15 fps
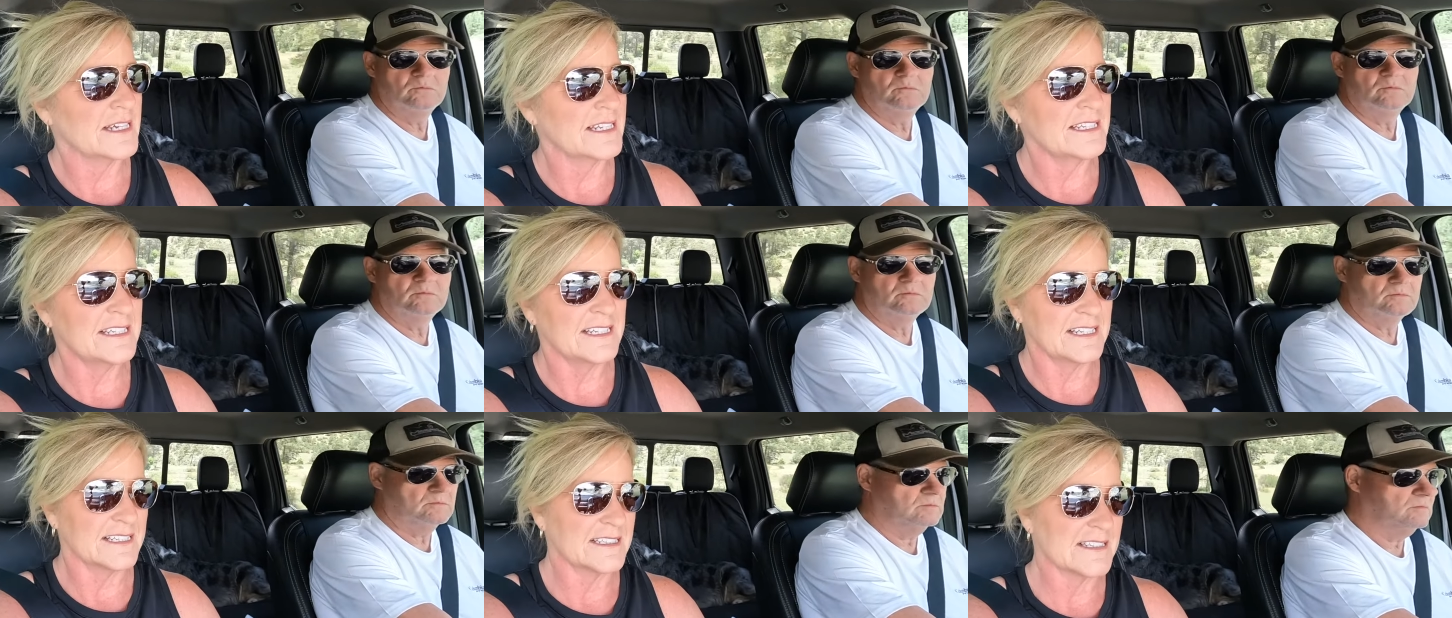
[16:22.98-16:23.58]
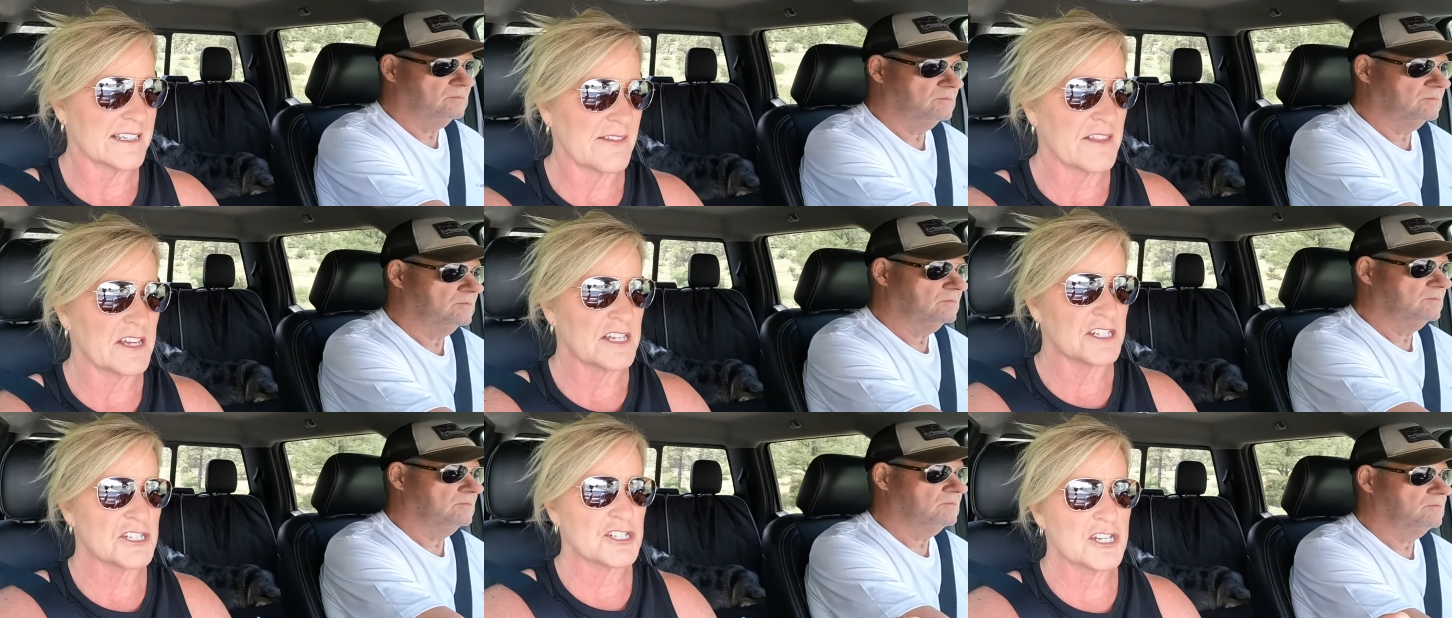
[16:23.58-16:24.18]
Speaker 1: Indians and
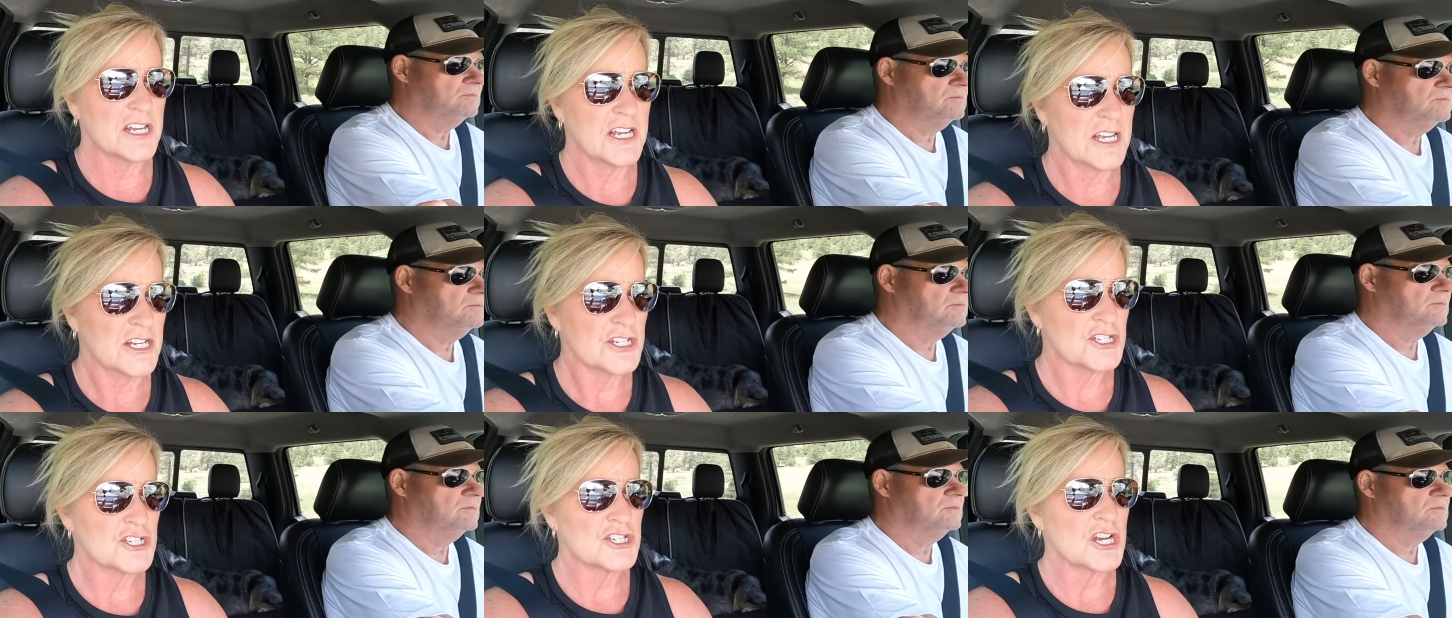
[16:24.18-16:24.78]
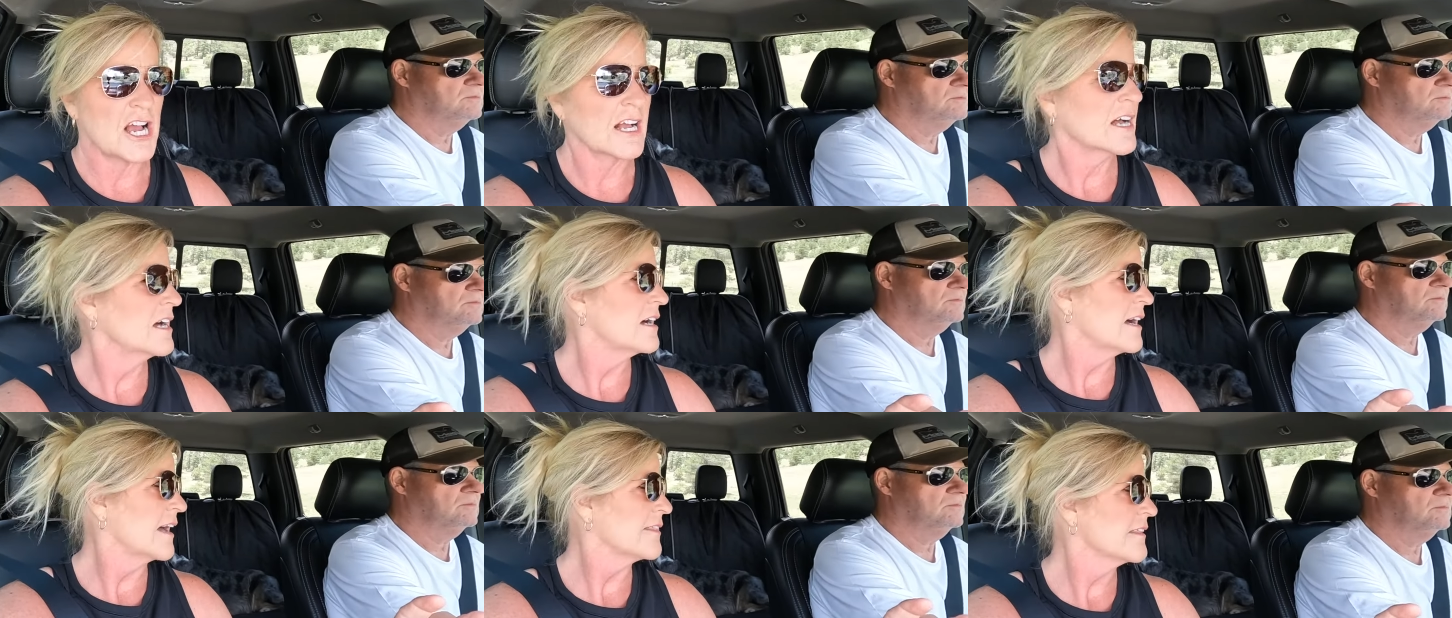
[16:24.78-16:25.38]
the
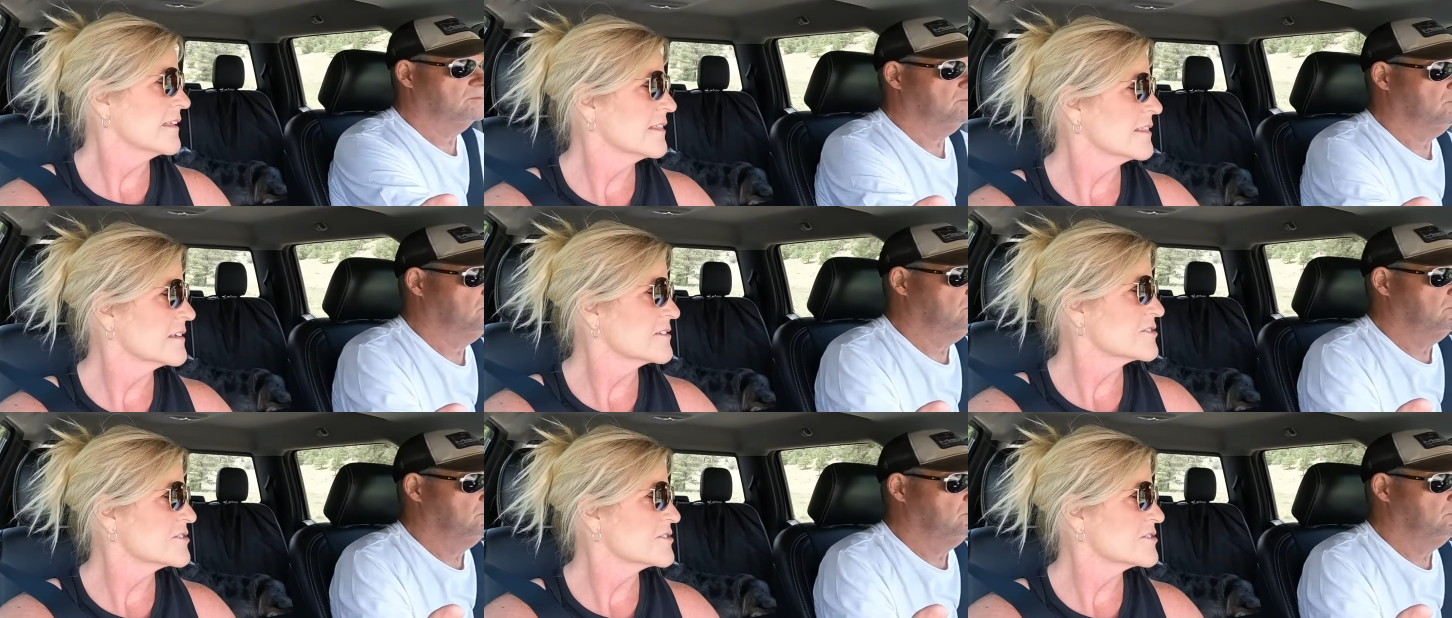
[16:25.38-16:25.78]
Chaco, I think the